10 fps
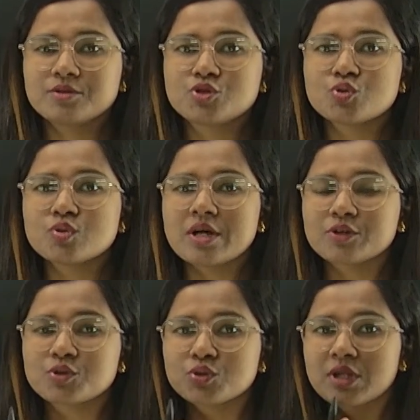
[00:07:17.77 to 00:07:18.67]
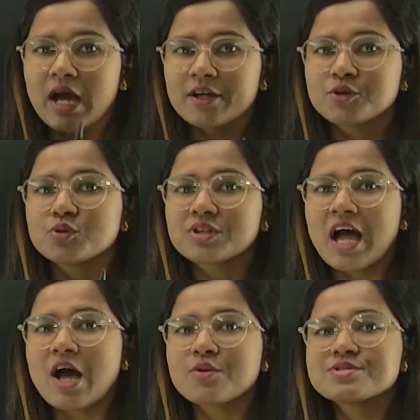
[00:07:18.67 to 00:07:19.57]

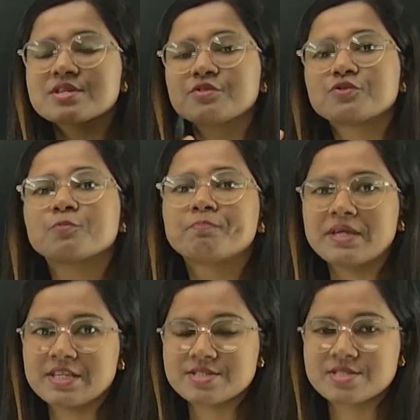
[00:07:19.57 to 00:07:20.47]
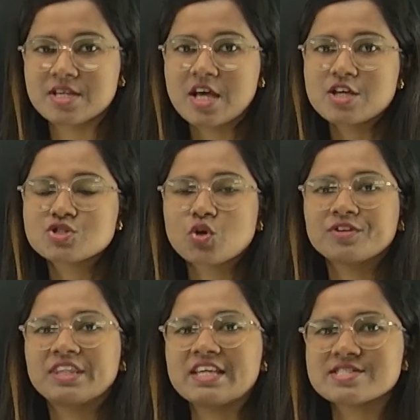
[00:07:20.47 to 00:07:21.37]
2,000 rupees. So
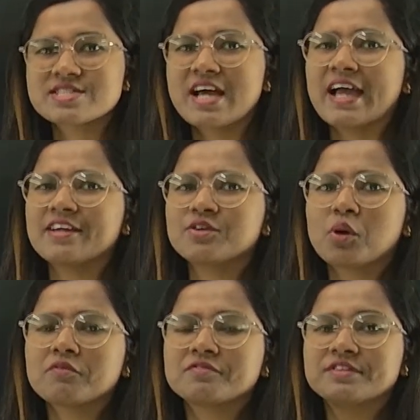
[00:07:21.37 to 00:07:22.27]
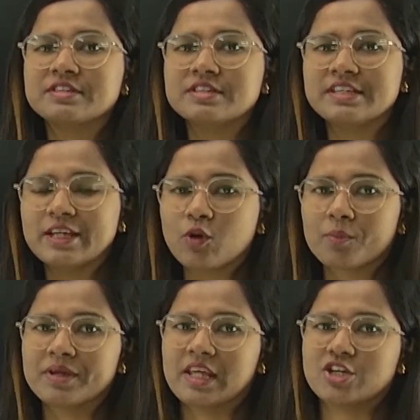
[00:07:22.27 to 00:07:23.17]
this kind of
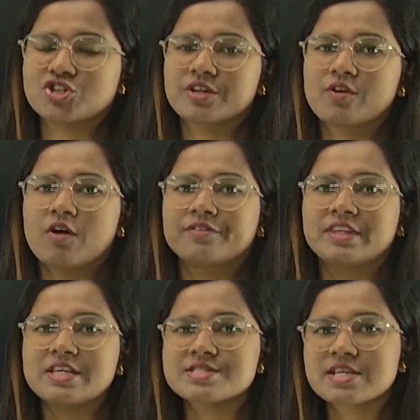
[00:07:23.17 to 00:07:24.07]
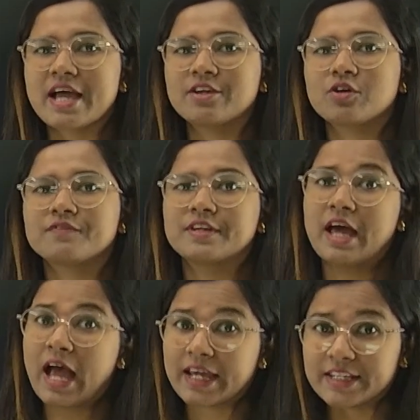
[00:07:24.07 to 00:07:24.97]
denomination or this kind of an
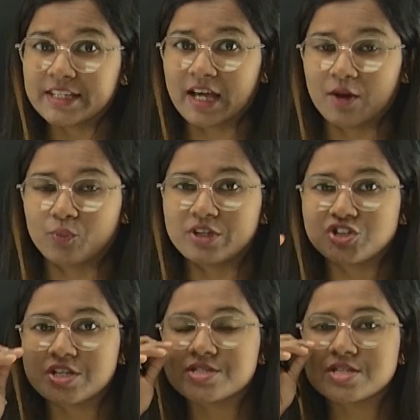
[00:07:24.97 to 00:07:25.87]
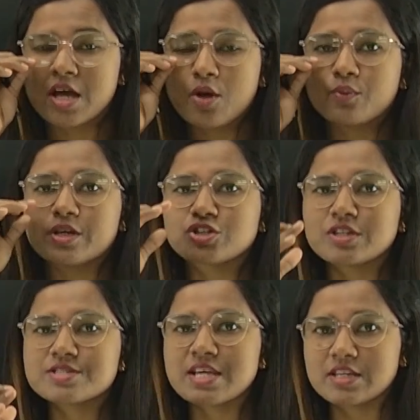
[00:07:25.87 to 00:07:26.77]
idea which
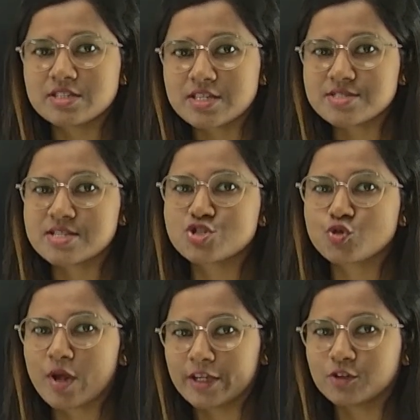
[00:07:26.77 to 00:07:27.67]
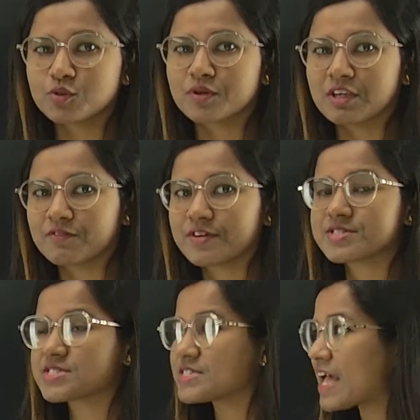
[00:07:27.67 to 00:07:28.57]
the sentence is trying to give
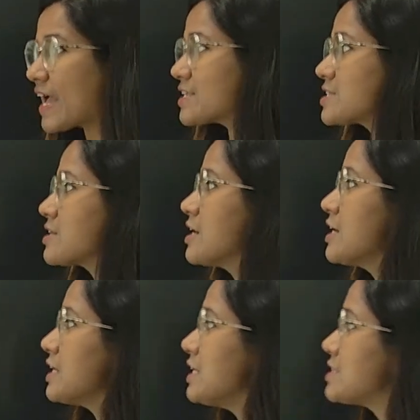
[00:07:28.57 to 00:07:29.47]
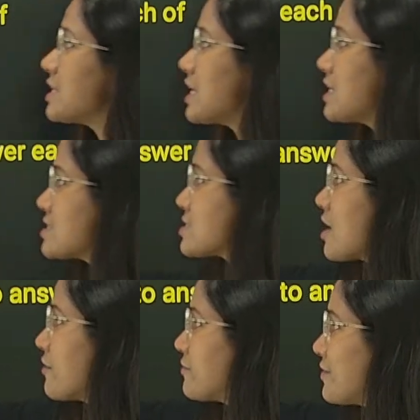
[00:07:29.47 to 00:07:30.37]
us, that it is
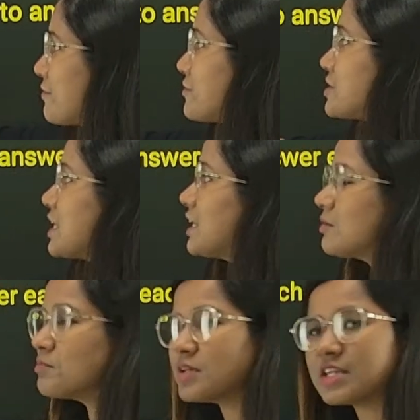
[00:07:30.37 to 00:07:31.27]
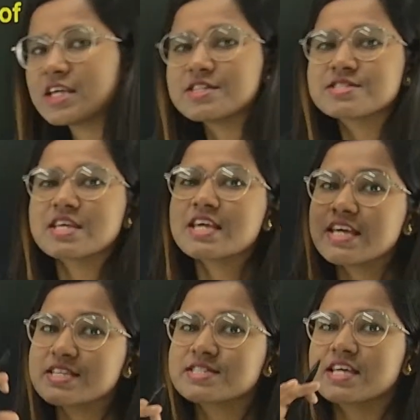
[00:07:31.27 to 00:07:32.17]
15 minutes
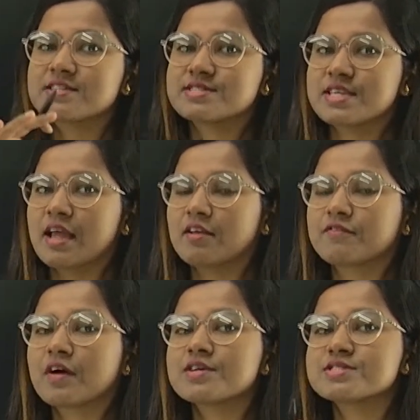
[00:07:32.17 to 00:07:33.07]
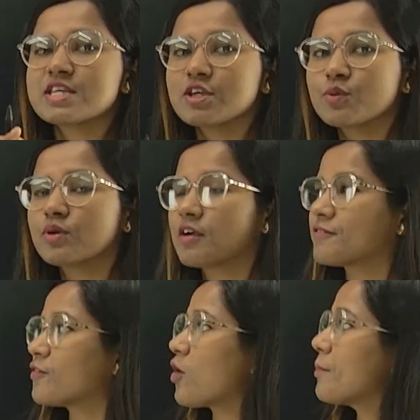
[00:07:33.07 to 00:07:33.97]
is itself a singular
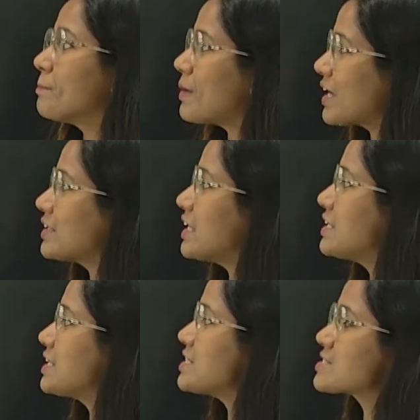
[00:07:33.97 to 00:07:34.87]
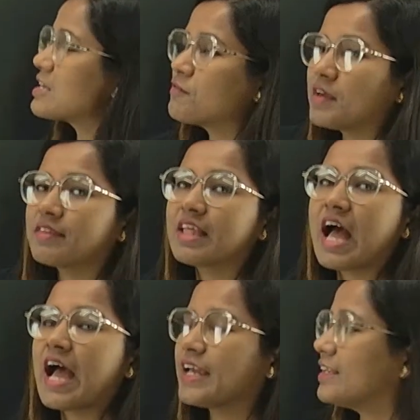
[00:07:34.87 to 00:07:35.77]
form, but it is giving the
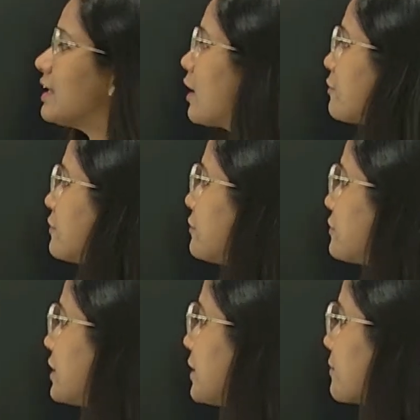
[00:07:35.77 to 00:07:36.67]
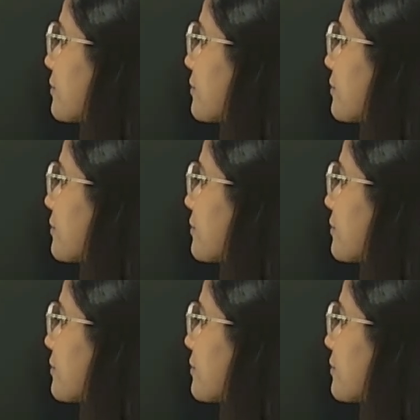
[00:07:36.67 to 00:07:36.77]
idea 15.